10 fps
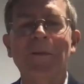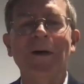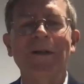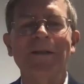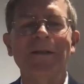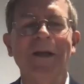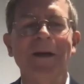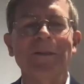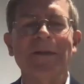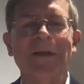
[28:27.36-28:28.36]
much,
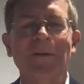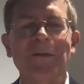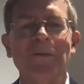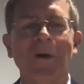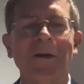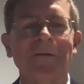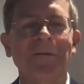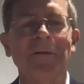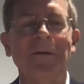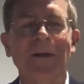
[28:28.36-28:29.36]
Shams. That was
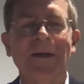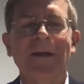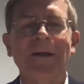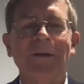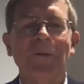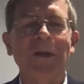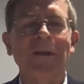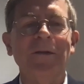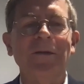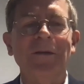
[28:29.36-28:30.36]
wonderful. We
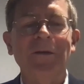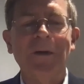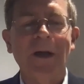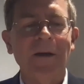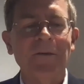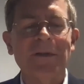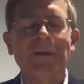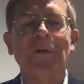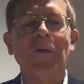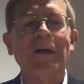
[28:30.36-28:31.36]
do have
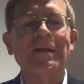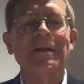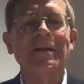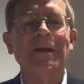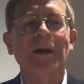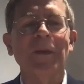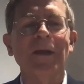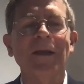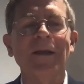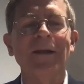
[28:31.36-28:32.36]
some questions
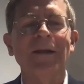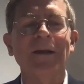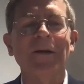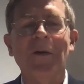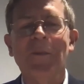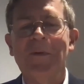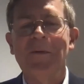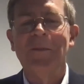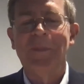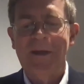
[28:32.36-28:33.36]
coming in, and I hope
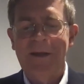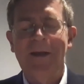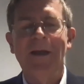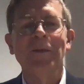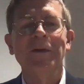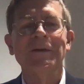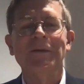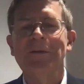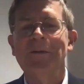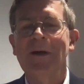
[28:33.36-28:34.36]
you'll be able
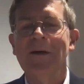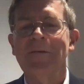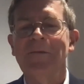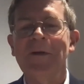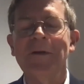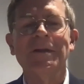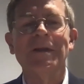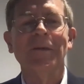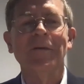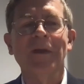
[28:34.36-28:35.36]
to field
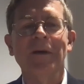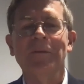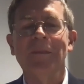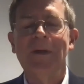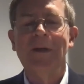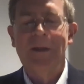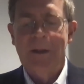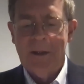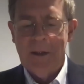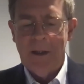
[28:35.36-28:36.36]
some of them.
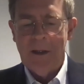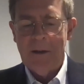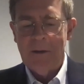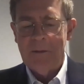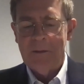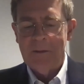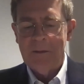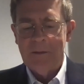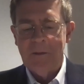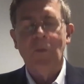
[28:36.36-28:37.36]

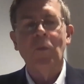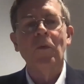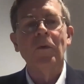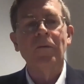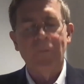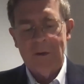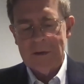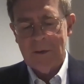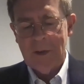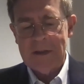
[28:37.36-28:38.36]
The
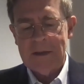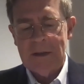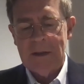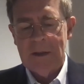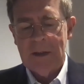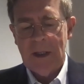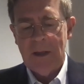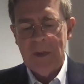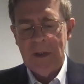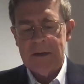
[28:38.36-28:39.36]
first question
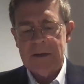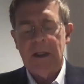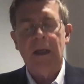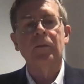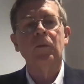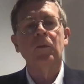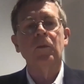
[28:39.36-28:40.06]
came in is that,